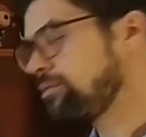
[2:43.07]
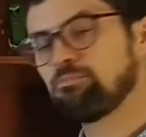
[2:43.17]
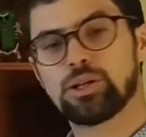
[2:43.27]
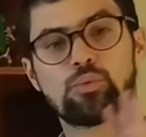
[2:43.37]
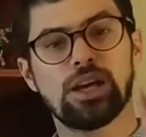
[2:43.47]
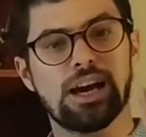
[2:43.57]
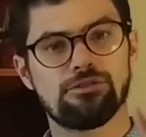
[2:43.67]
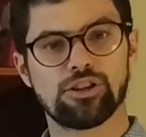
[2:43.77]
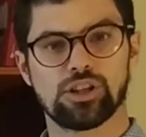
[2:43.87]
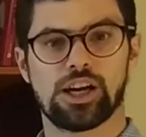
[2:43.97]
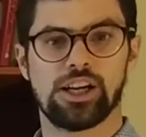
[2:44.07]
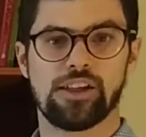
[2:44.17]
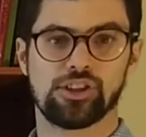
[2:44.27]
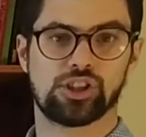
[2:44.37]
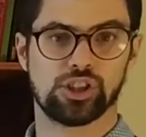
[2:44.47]
But we have
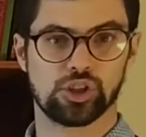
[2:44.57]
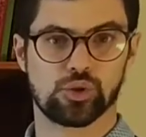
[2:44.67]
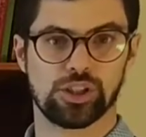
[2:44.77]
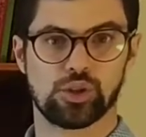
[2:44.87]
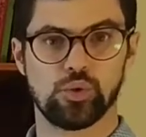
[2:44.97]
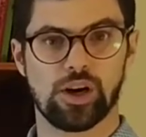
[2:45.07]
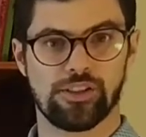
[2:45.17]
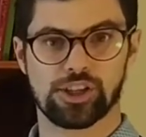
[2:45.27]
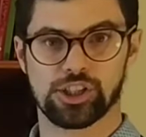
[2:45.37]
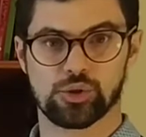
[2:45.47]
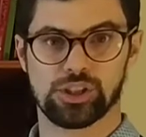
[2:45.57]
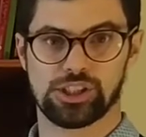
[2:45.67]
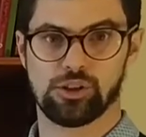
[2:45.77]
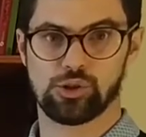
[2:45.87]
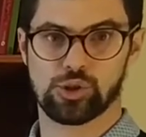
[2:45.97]
two other countries that
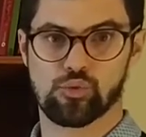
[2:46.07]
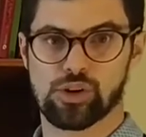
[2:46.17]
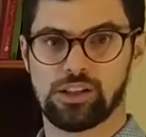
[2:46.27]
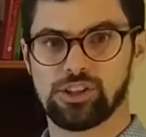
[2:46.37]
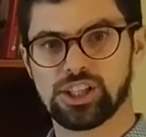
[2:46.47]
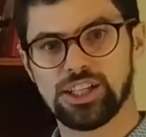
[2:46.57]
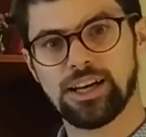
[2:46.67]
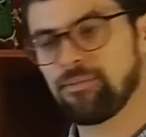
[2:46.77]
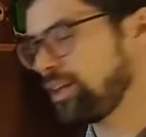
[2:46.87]
are also relevant here,